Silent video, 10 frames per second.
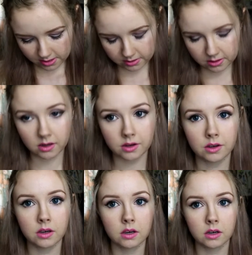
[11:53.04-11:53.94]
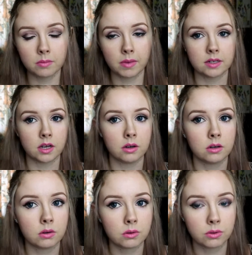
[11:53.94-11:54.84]
So my
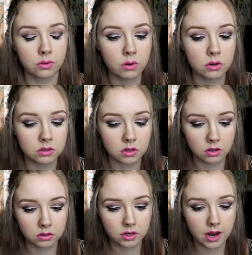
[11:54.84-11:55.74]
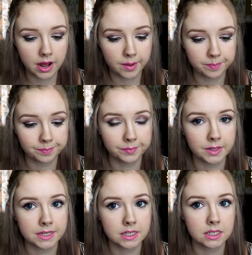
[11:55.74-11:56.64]
total thoughts on
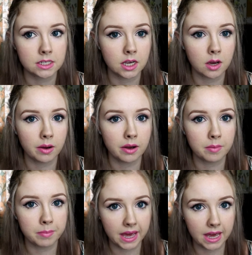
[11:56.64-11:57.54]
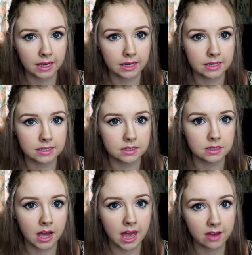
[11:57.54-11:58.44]
this bag
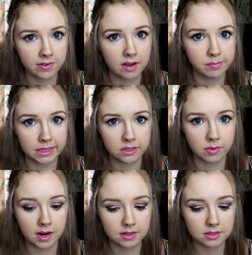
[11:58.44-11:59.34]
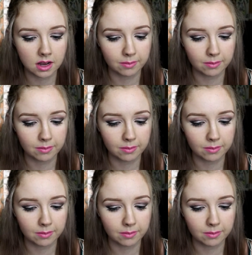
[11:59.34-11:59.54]
is, I have had better ones.